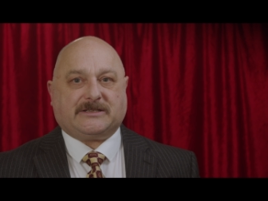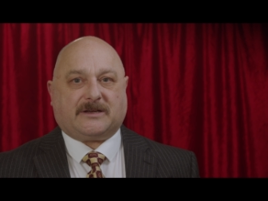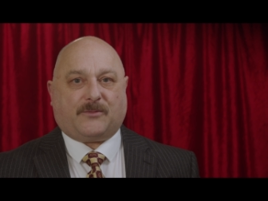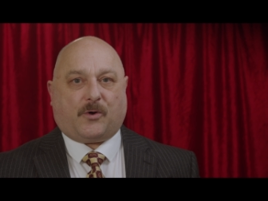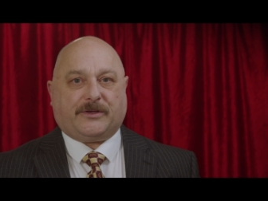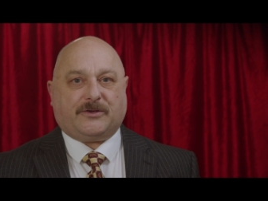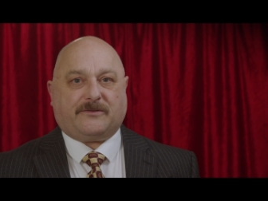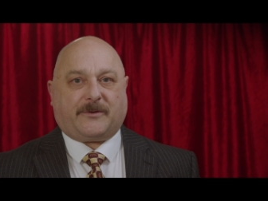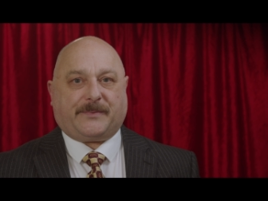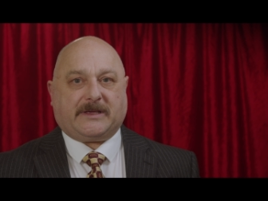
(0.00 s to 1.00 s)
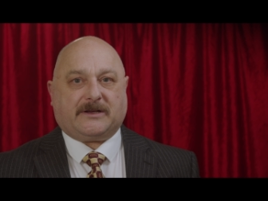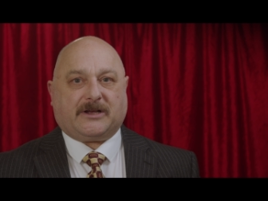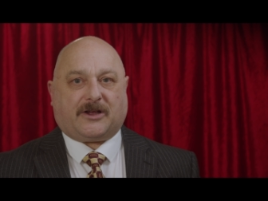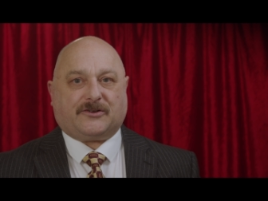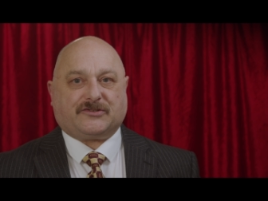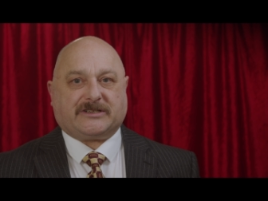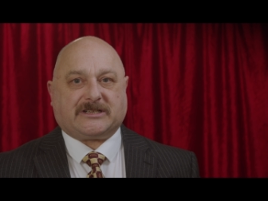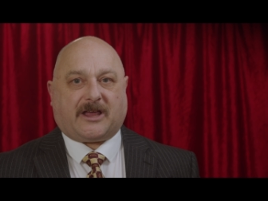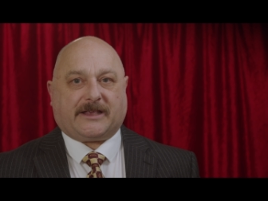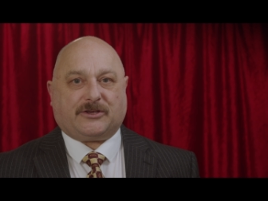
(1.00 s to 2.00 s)
to more European
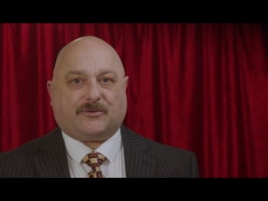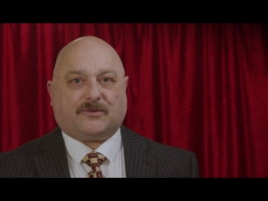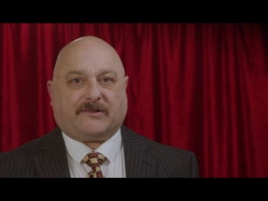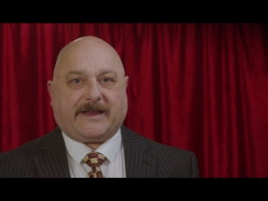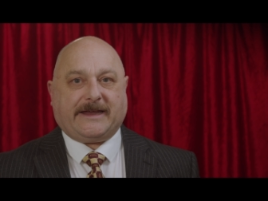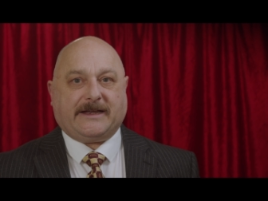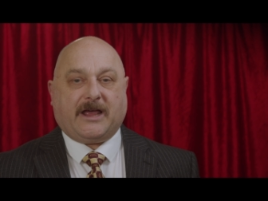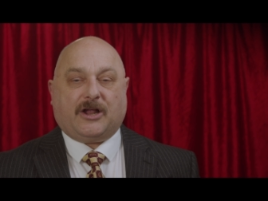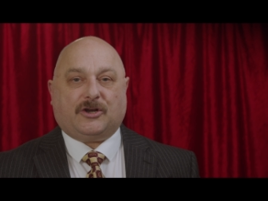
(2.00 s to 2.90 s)
countries like Ukraine